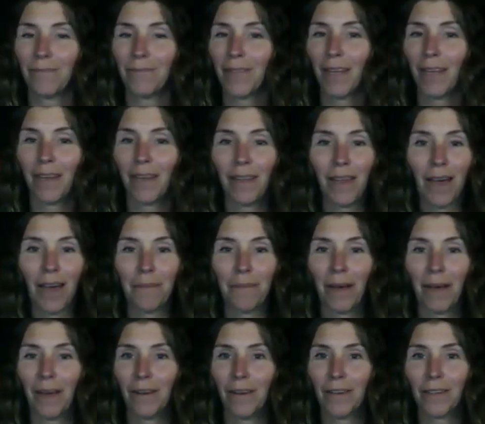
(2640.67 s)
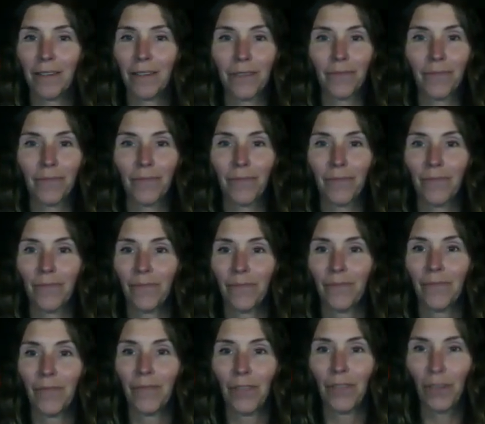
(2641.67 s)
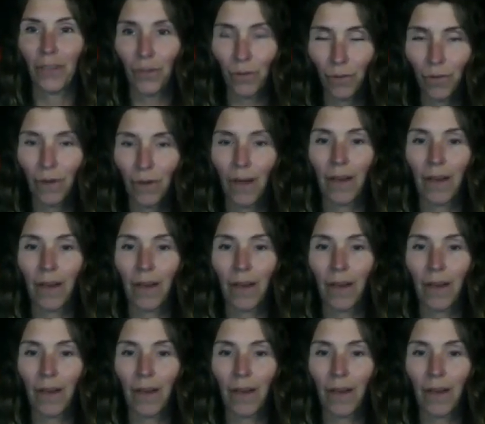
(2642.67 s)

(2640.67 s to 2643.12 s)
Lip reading: none of that matters. You